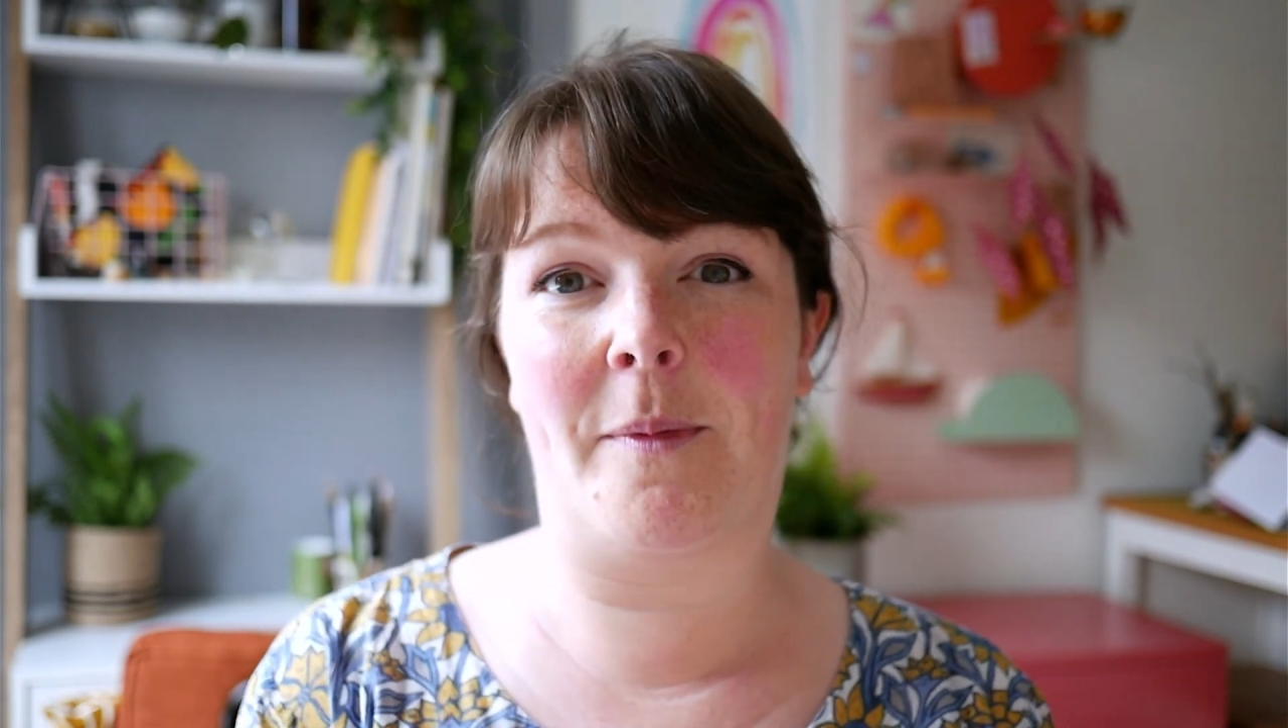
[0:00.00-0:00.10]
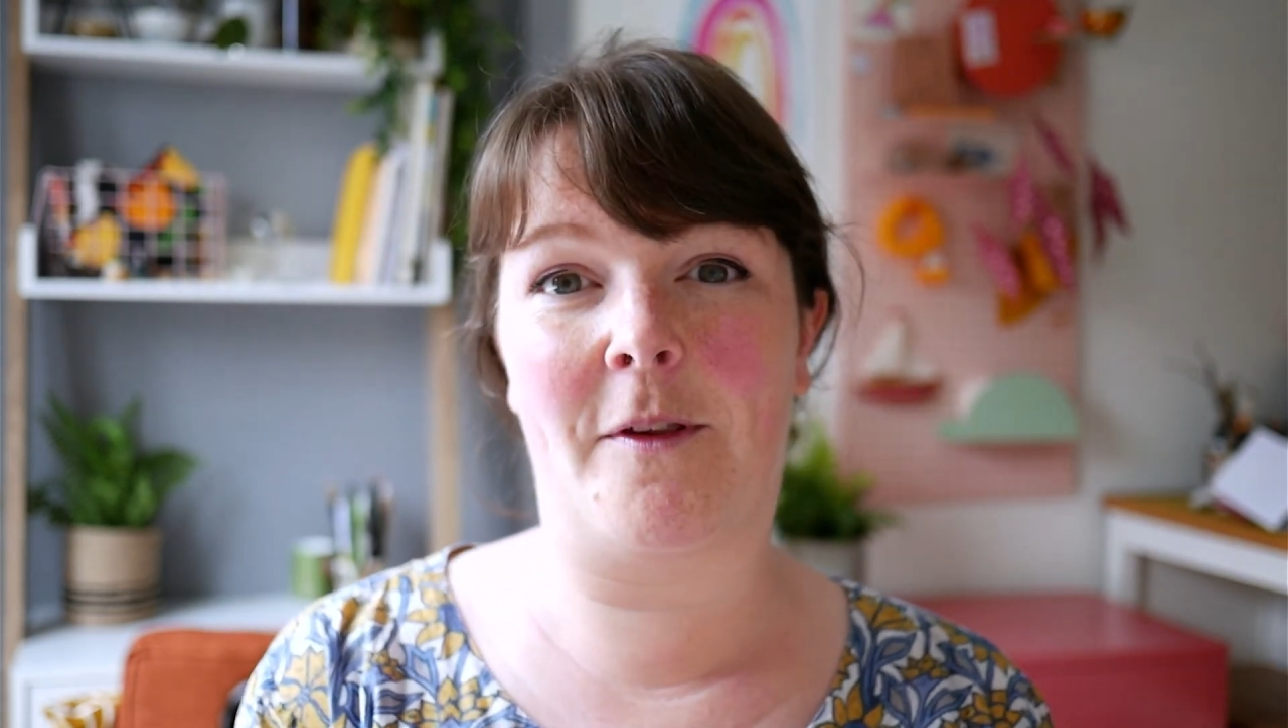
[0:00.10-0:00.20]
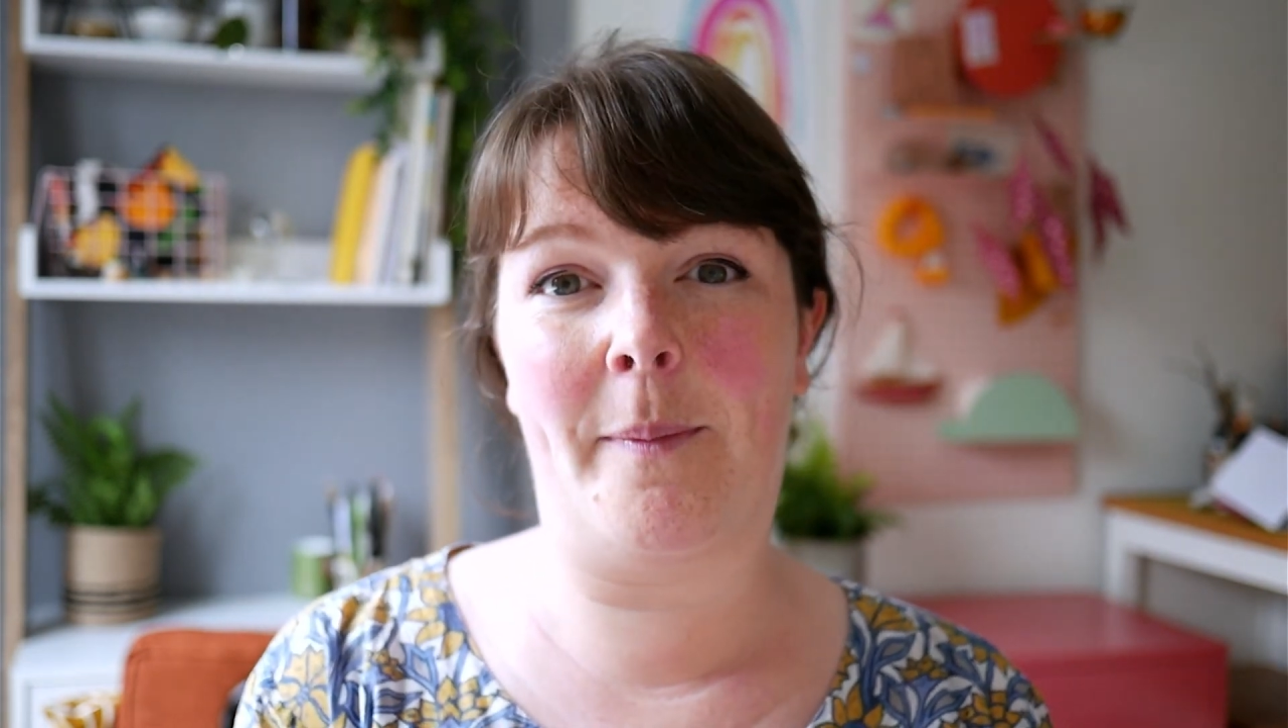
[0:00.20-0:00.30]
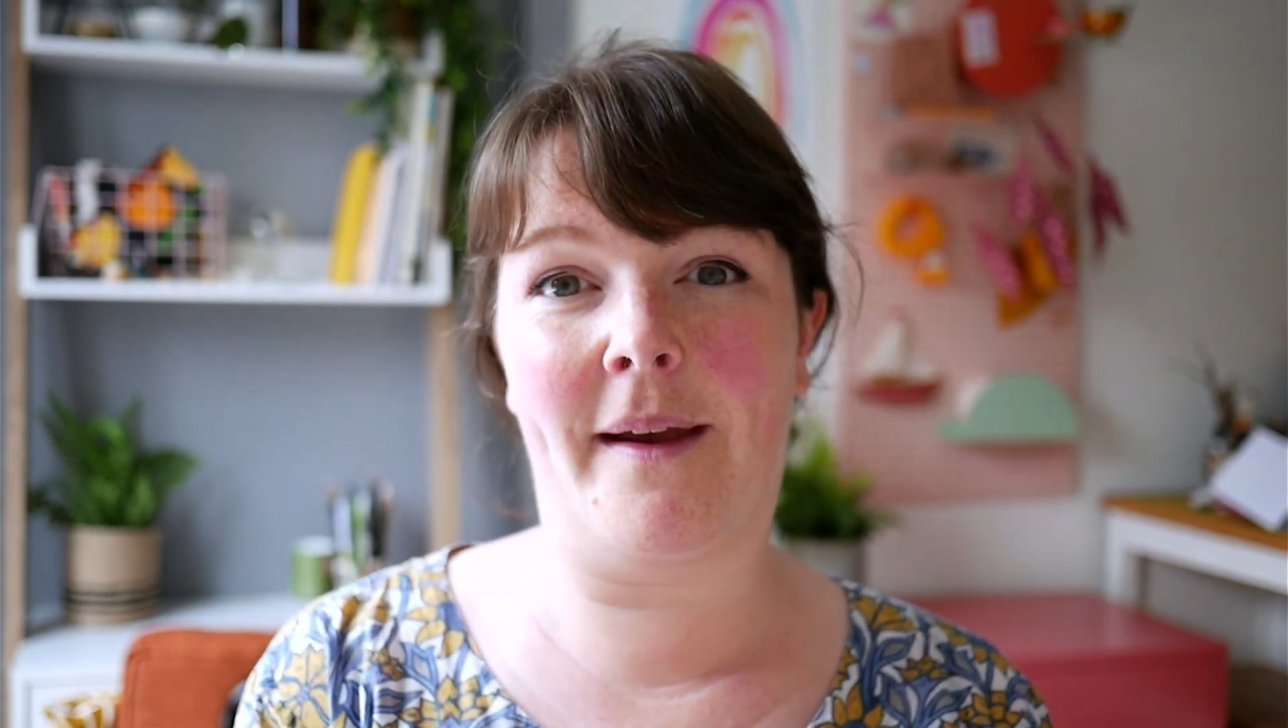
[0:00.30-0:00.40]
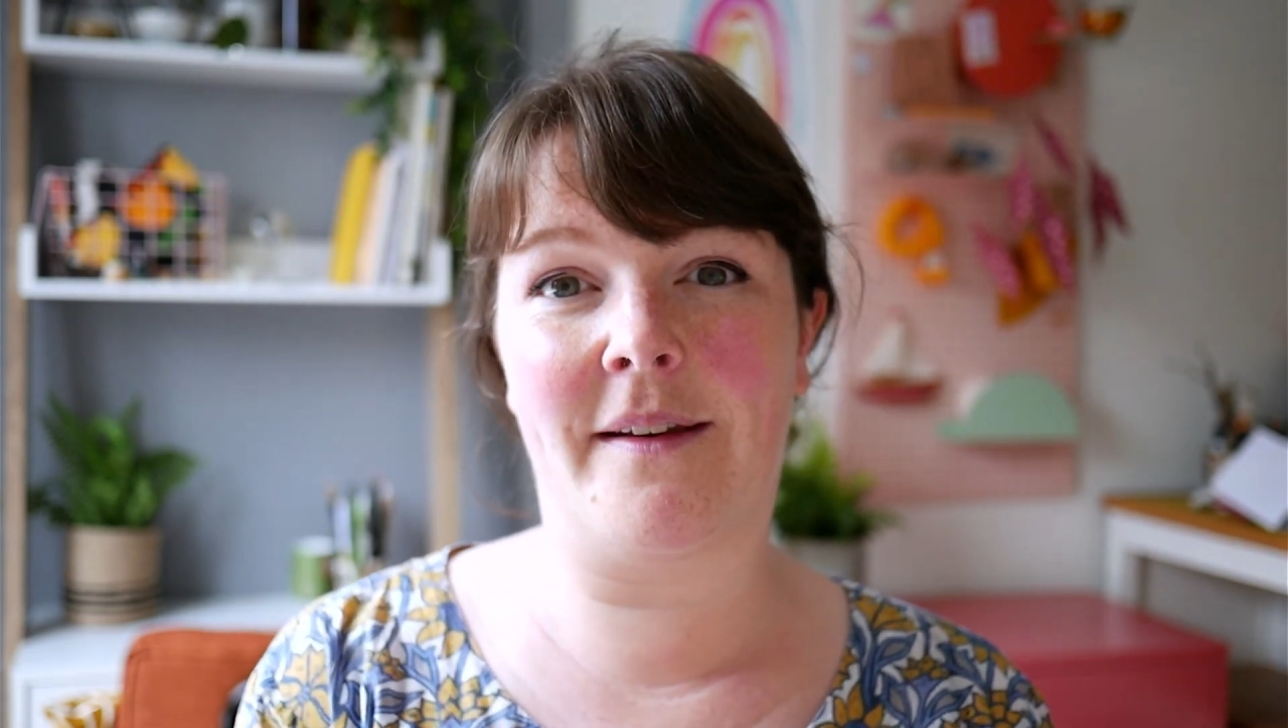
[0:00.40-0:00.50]

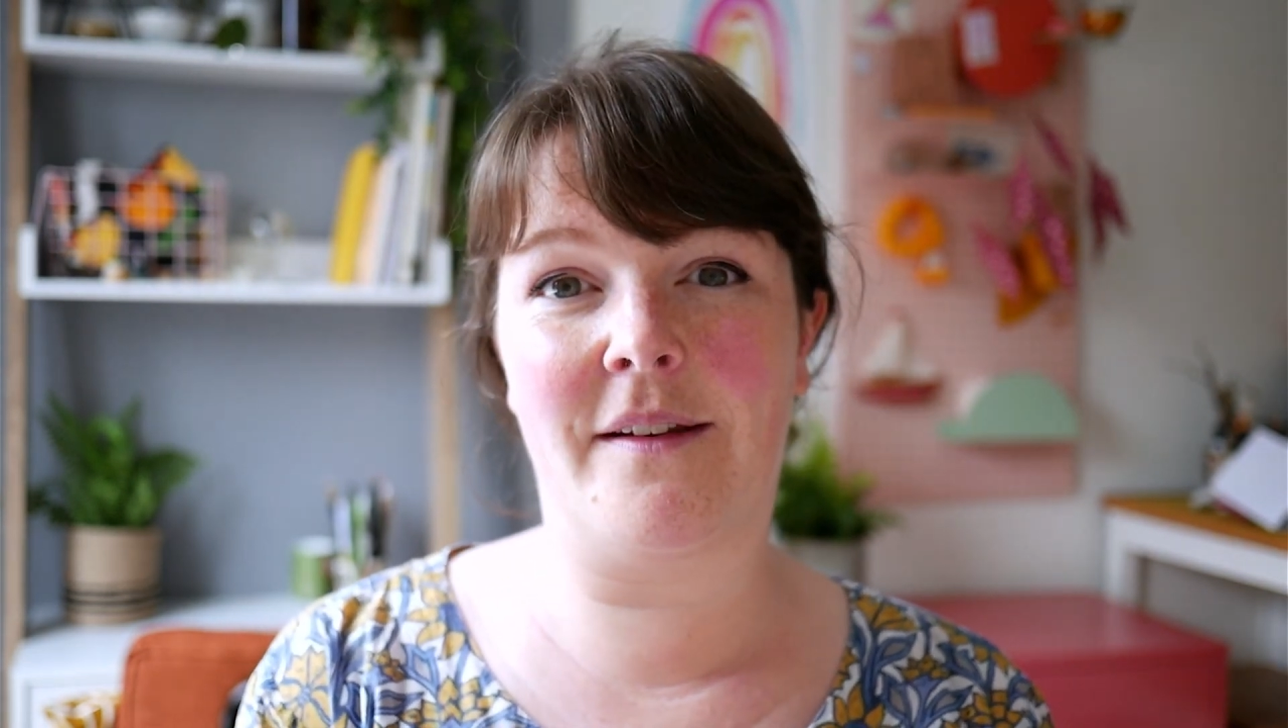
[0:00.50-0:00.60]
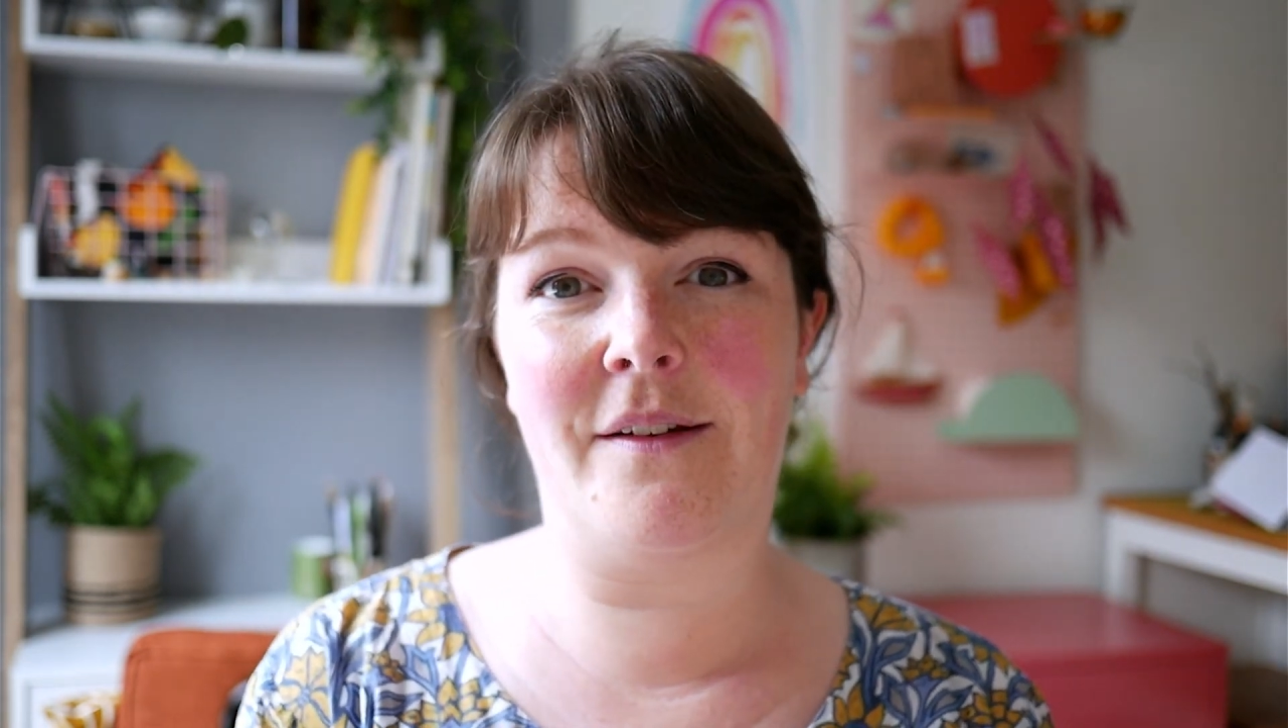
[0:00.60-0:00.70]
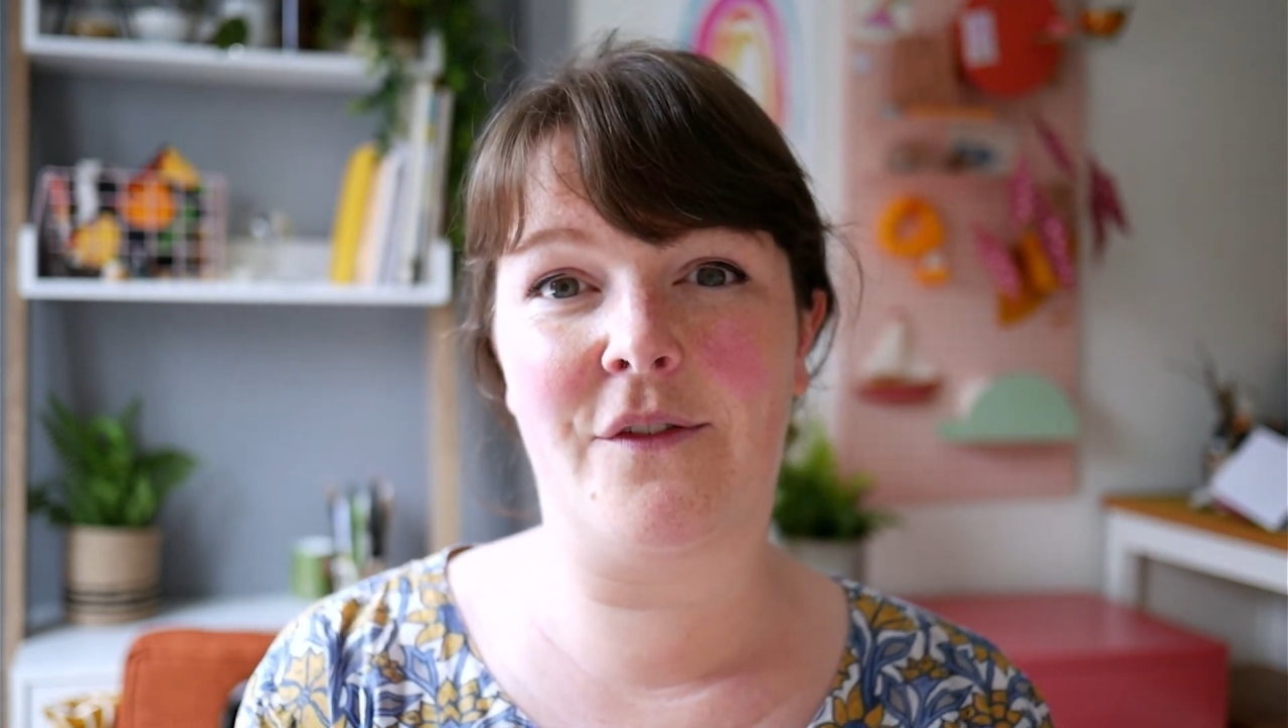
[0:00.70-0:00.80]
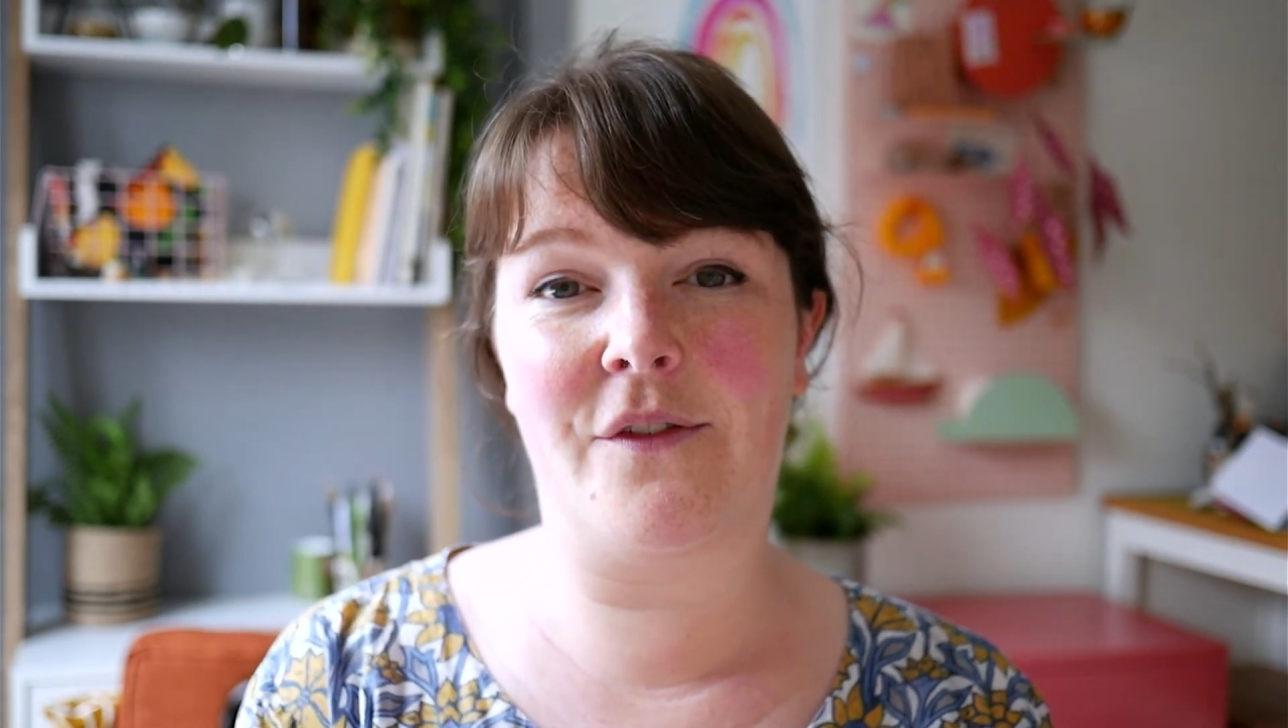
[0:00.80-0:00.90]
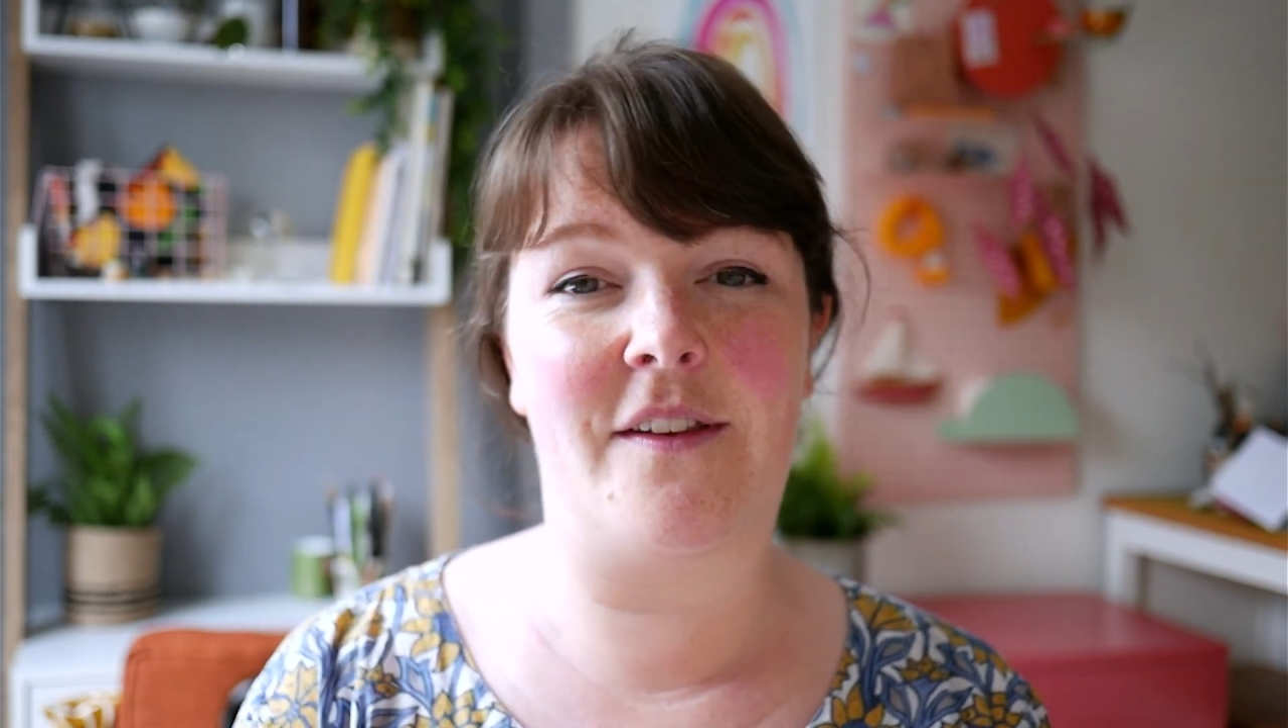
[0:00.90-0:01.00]
perspective?